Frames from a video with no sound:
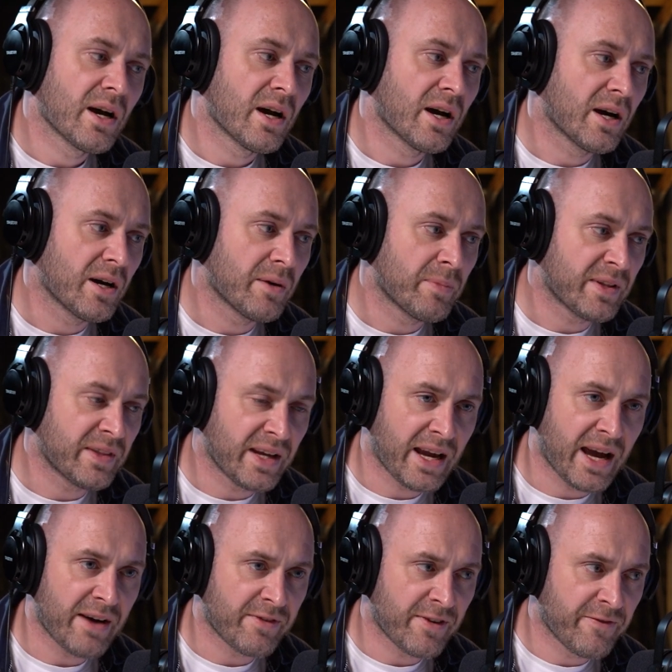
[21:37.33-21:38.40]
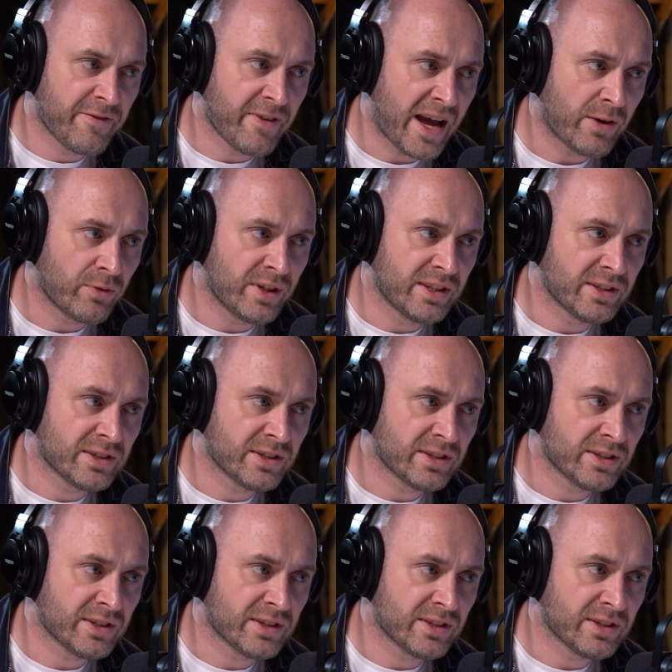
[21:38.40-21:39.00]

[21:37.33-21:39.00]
but they have a very